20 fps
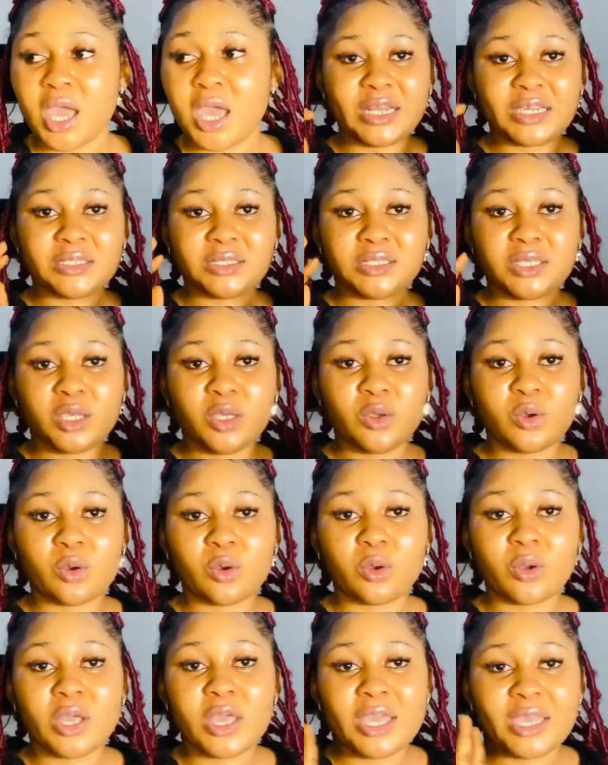Let's say
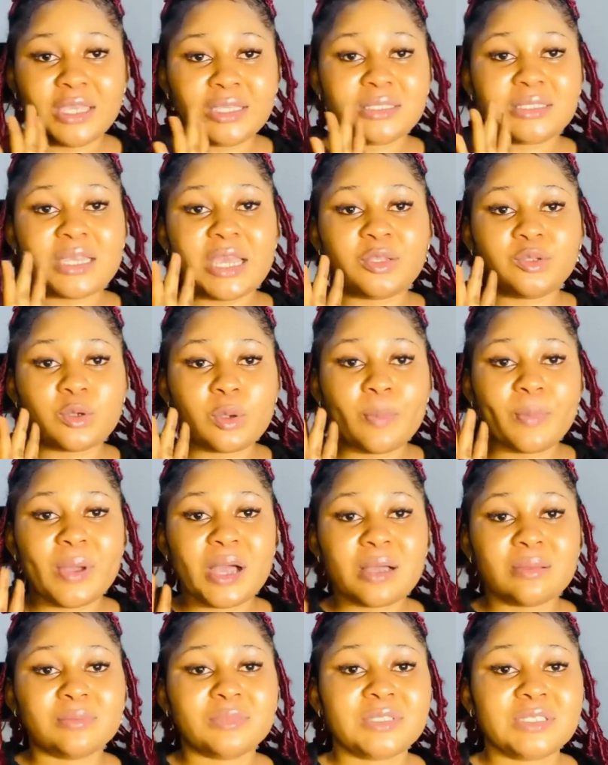your inside your
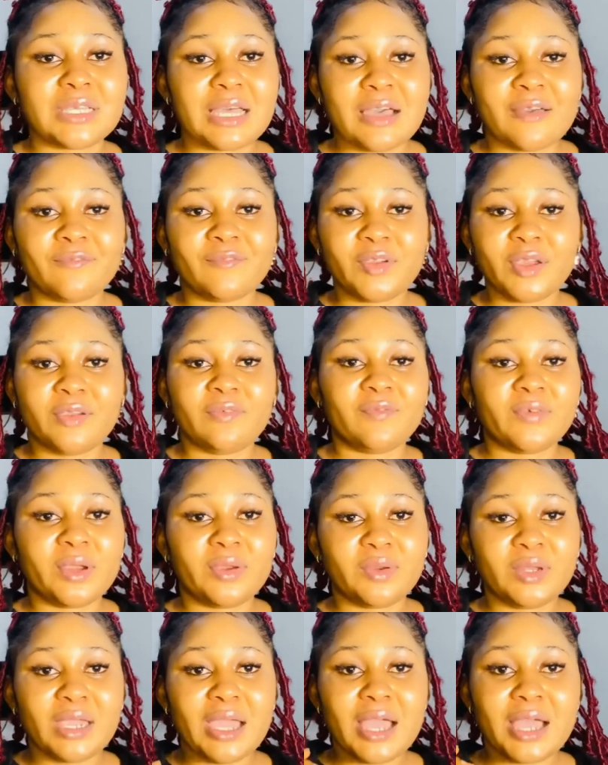palms are very,
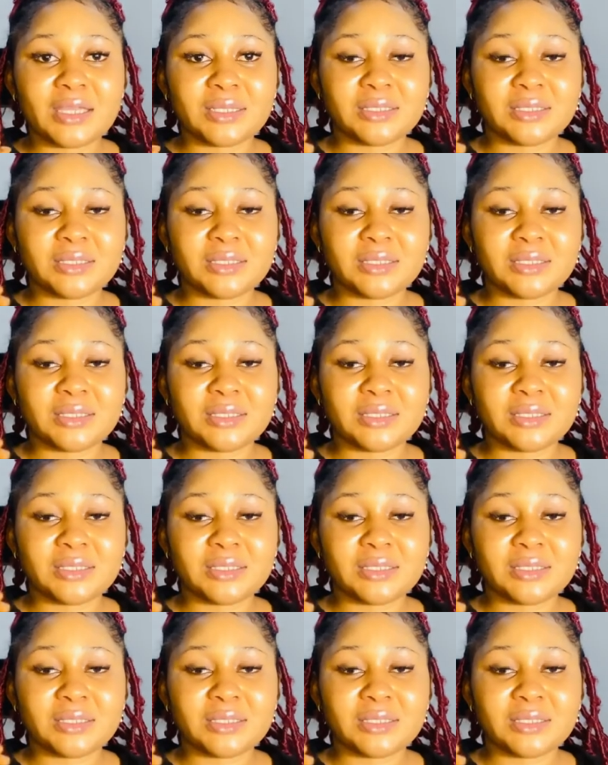very